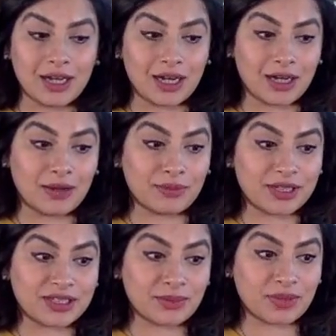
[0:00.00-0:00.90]

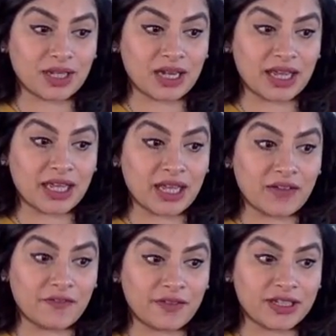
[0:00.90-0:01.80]
that something like
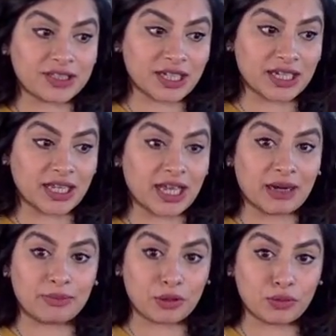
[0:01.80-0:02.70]
a fixed sign like
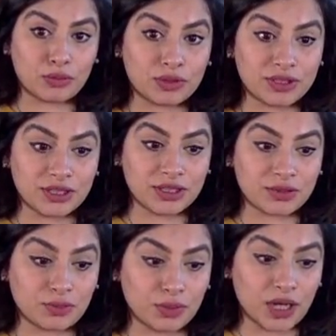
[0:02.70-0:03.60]
Capricorn
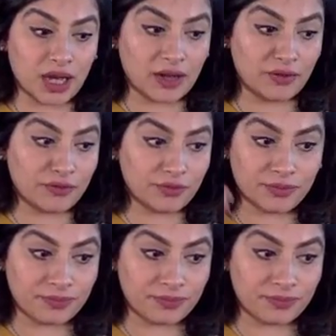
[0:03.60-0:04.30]
season would have